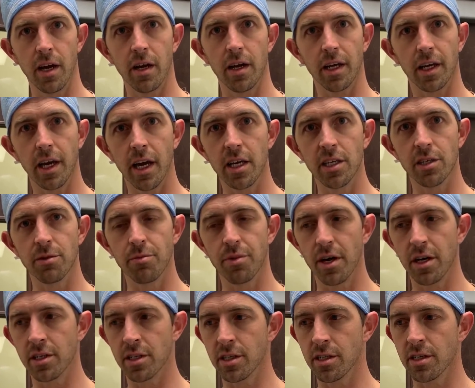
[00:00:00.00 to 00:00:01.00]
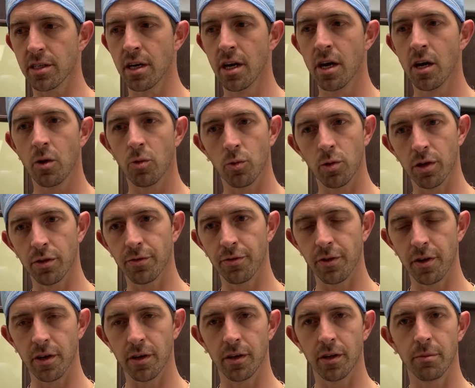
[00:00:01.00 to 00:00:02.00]
On occasion, patients will
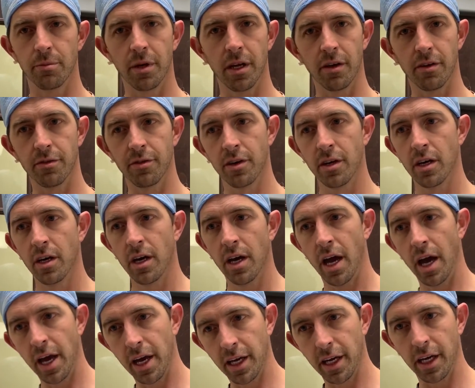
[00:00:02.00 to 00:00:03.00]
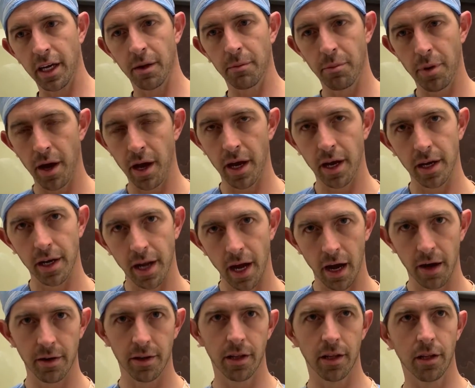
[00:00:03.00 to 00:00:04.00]
feel a bit of aching and pain
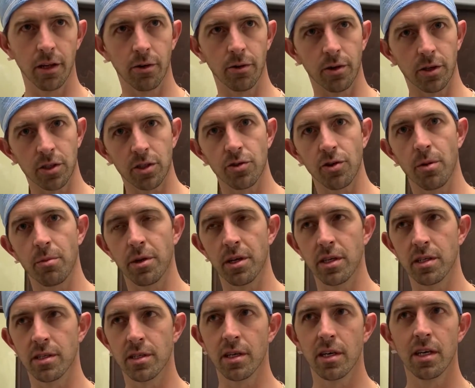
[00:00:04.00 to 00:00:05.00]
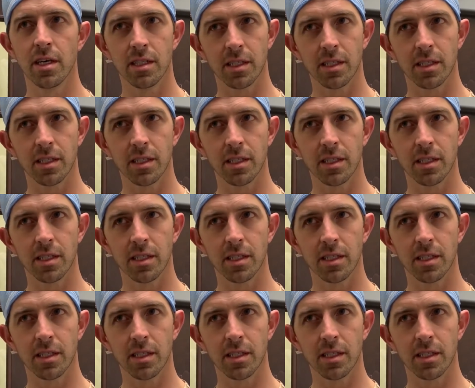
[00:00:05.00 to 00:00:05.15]
down in the lower extremities.